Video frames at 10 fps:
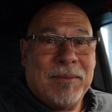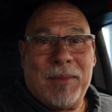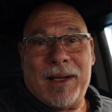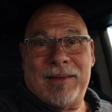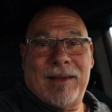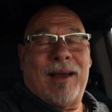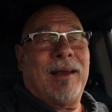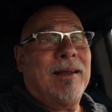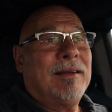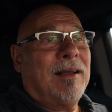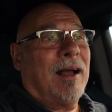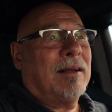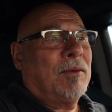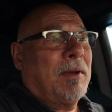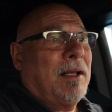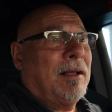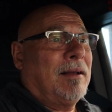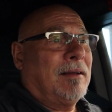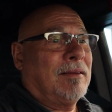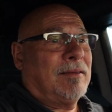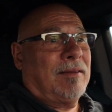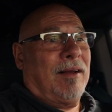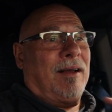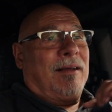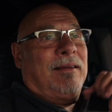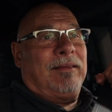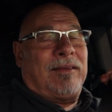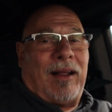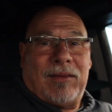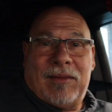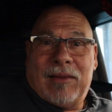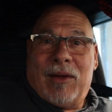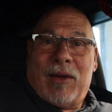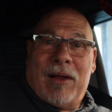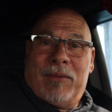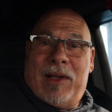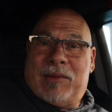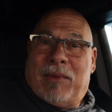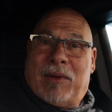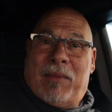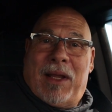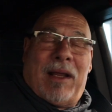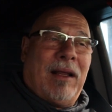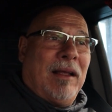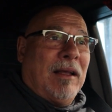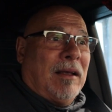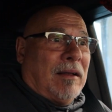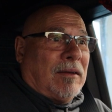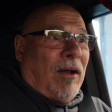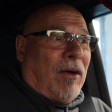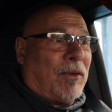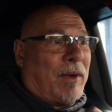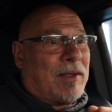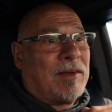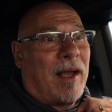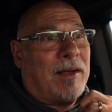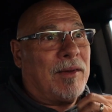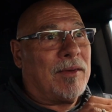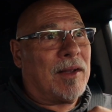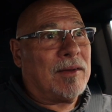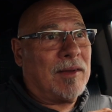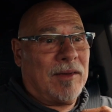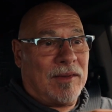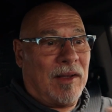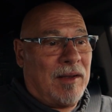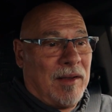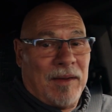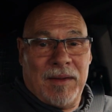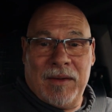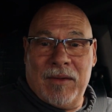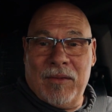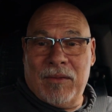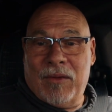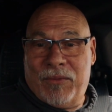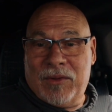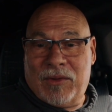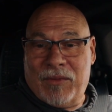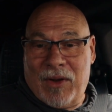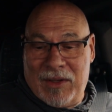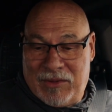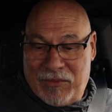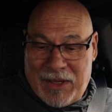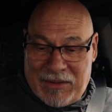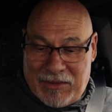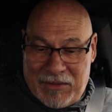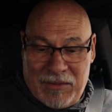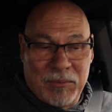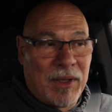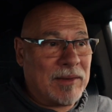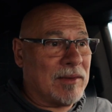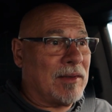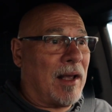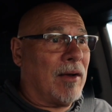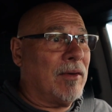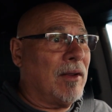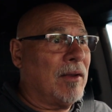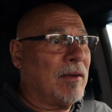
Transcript: But yeah, 20 is sounds a little unreasonable to me. No, the reason I do this is, well, first of all, it's a rather pleasant sound.